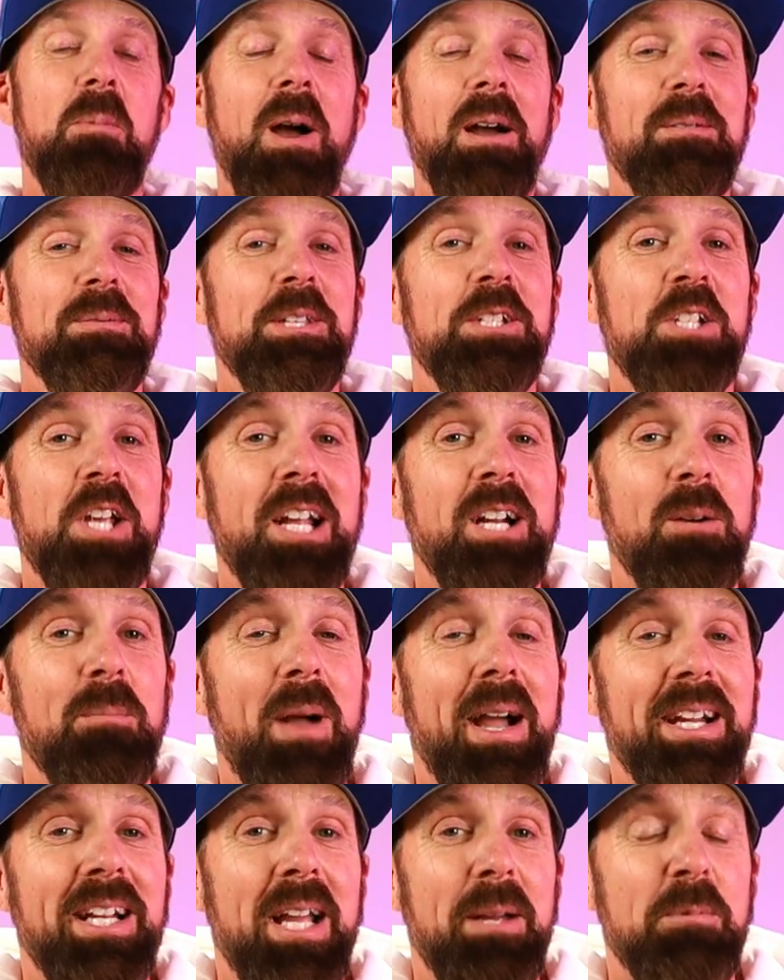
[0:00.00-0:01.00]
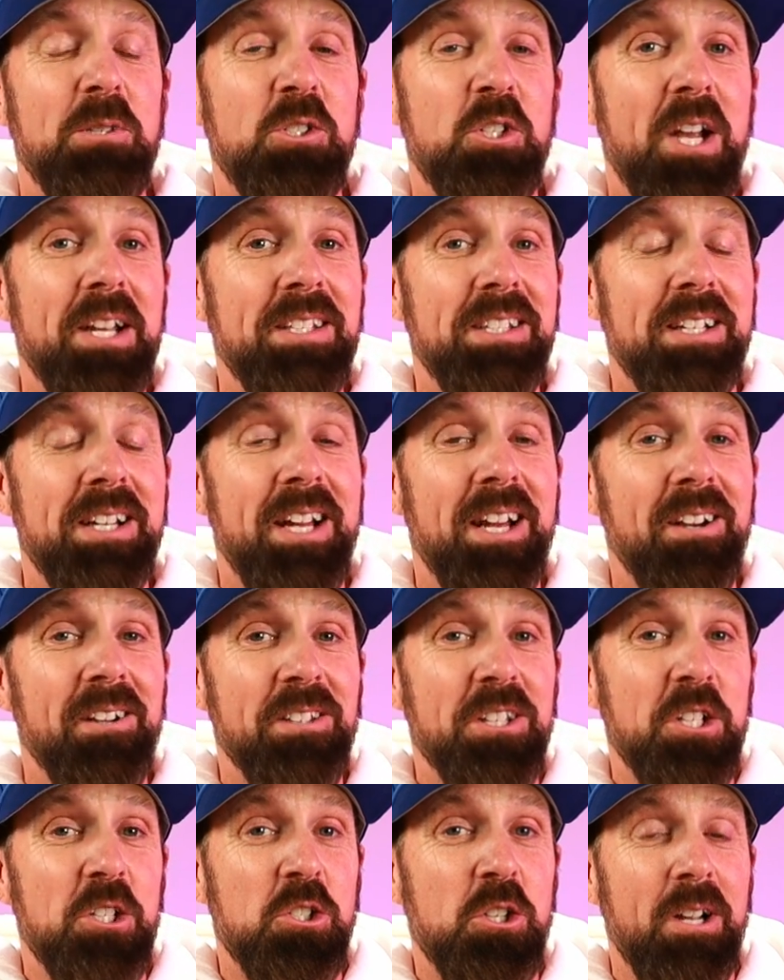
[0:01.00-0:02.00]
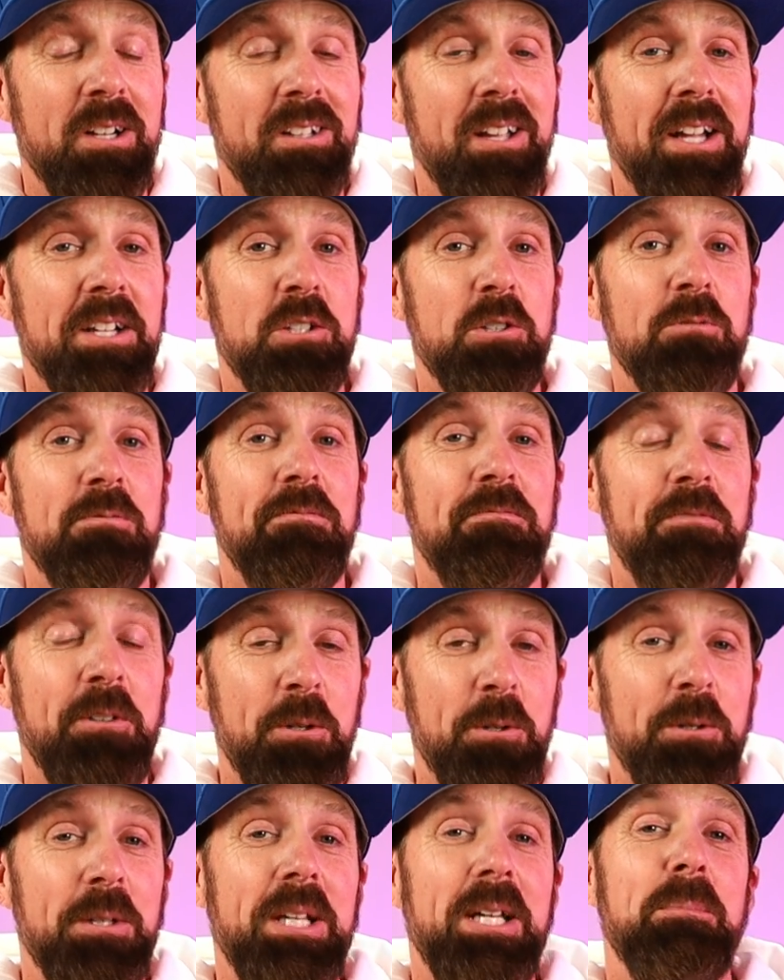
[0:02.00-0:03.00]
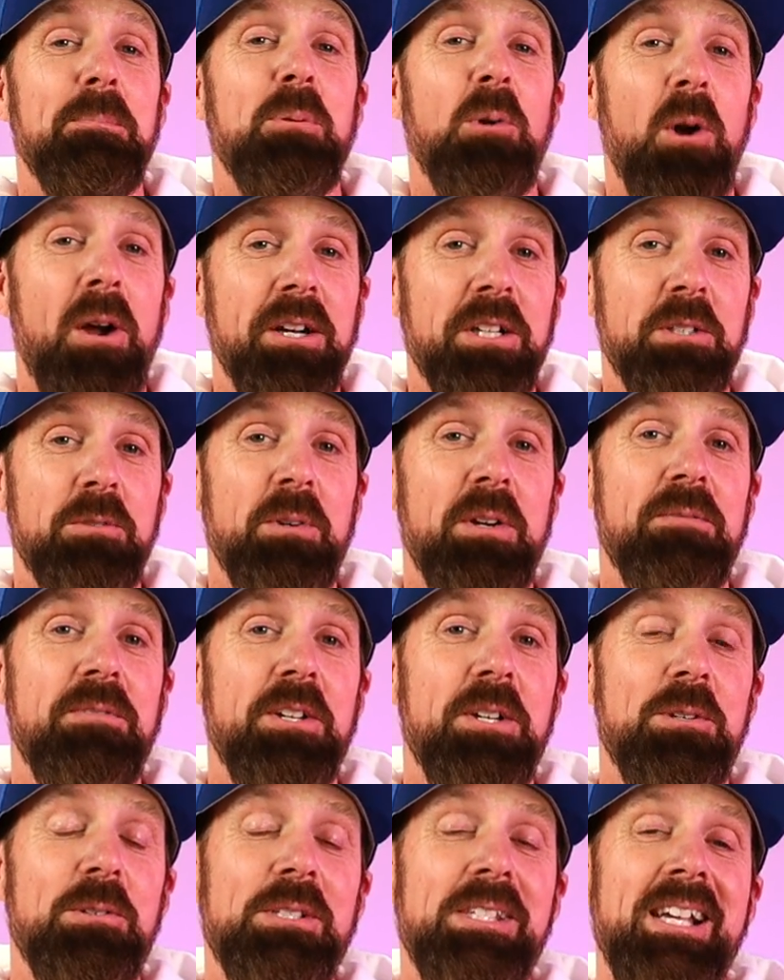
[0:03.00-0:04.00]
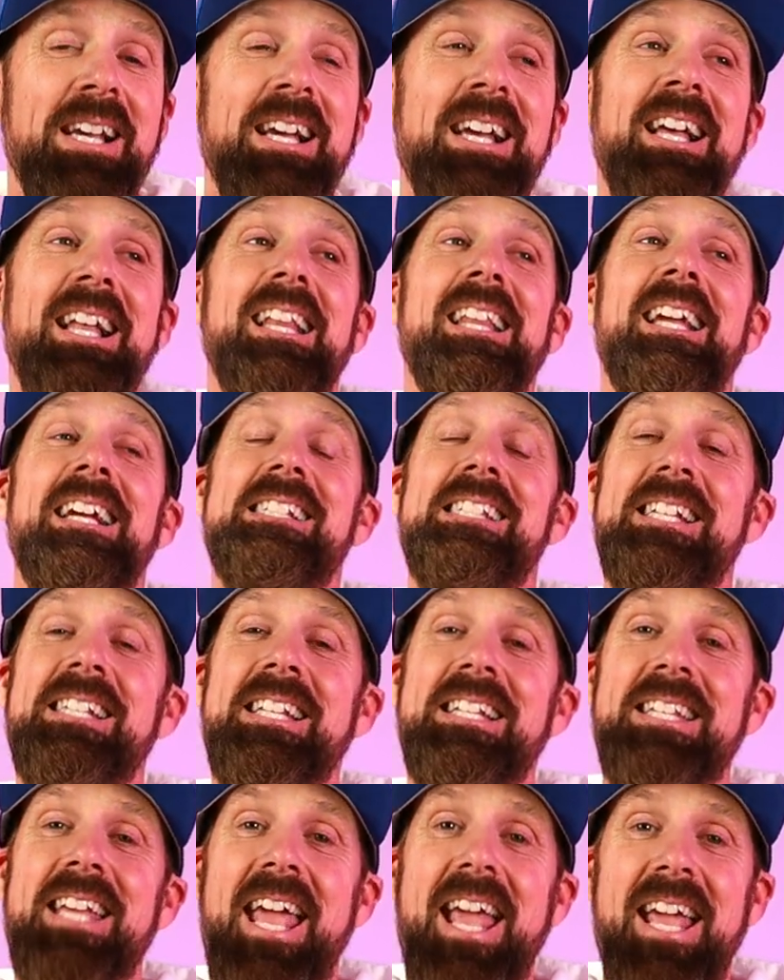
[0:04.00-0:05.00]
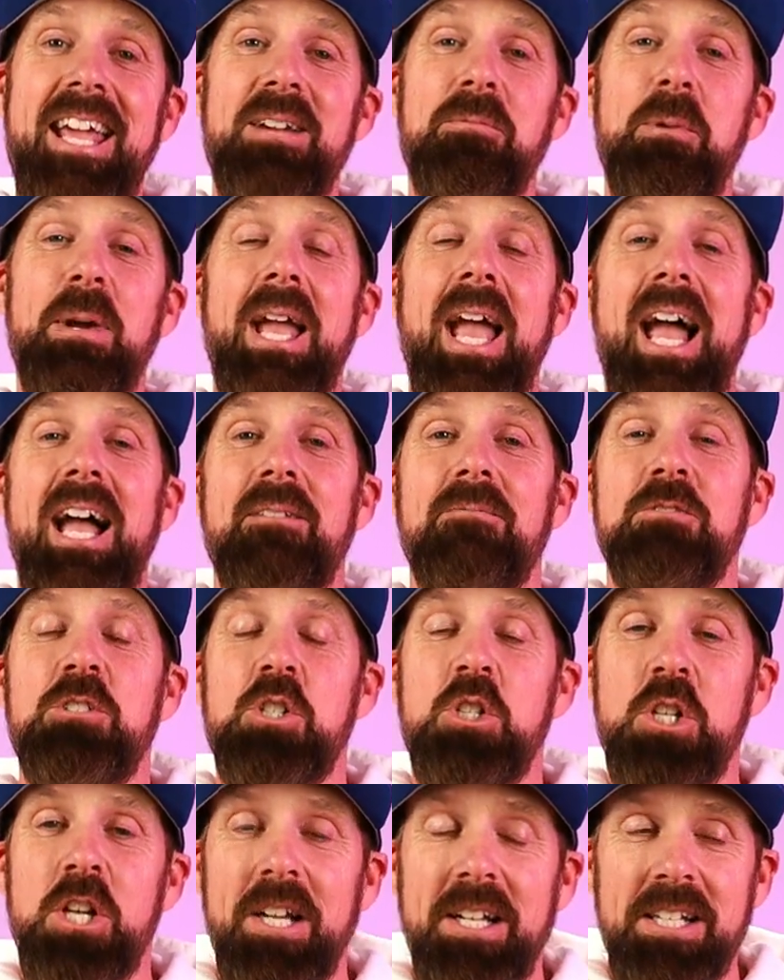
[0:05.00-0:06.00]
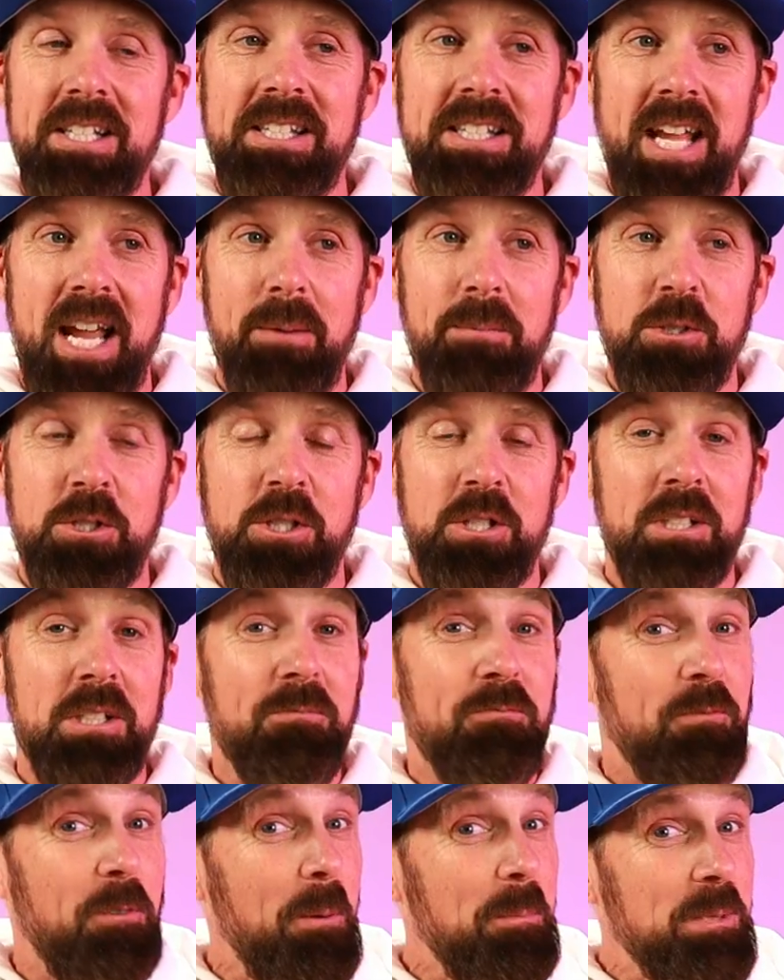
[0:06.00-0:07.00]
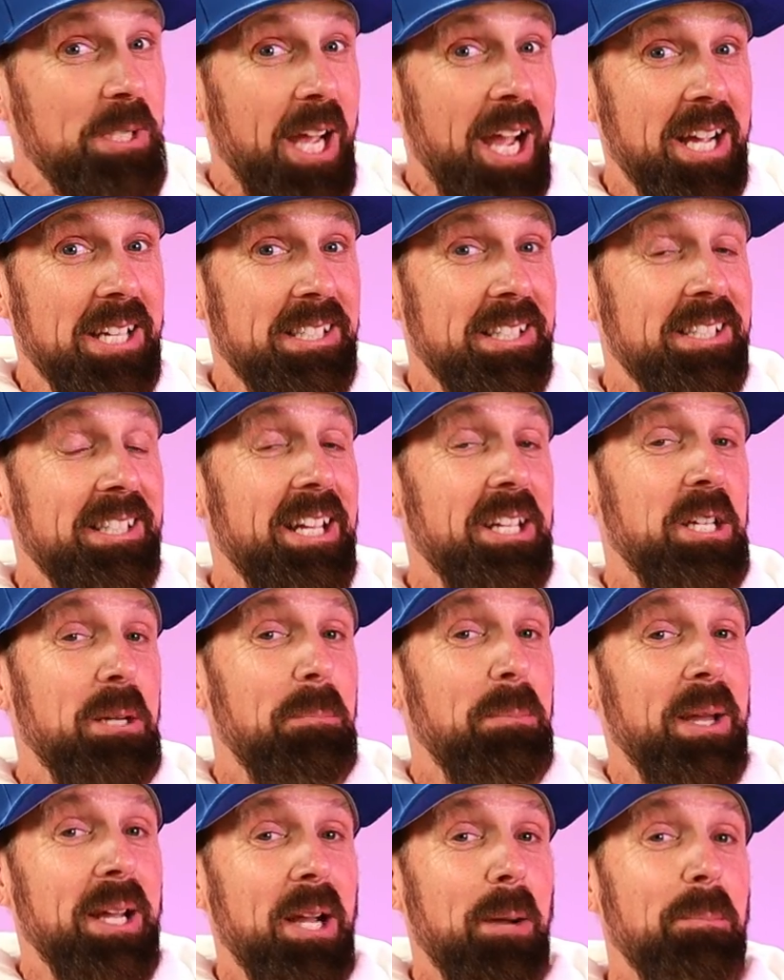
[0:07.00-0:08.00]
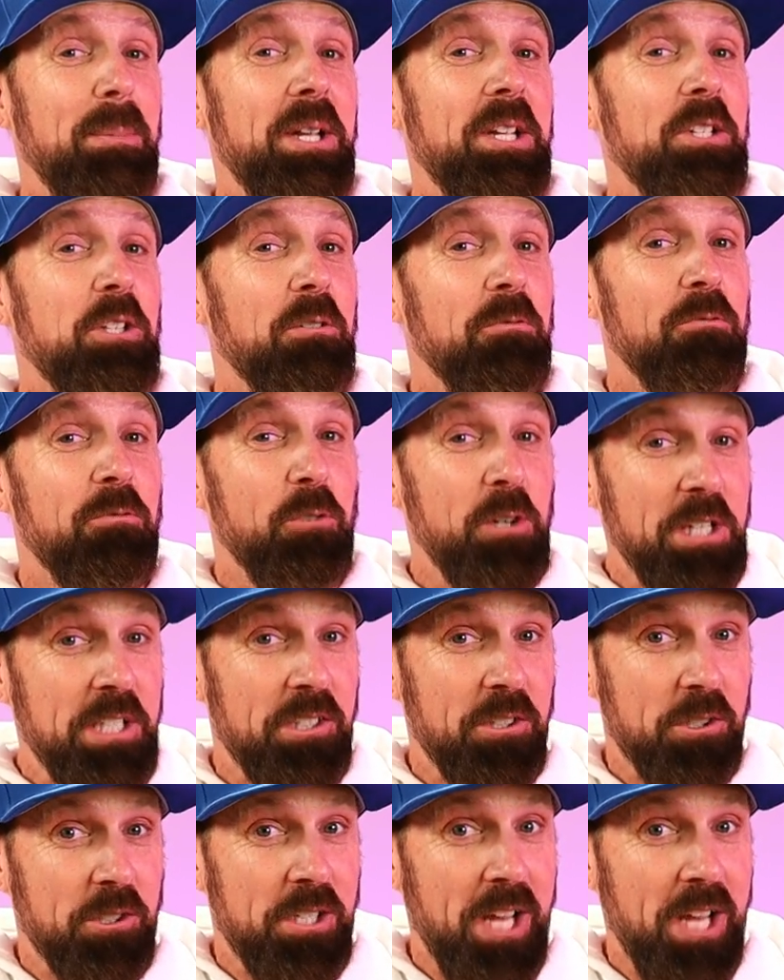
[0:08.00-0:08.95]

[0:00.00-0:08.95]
welcome to the channel. My name is Jason. Here on this channel, I do food and product reviews. Like I said, today we have chicken sandwiches from Tyson that you can pick up in your freezer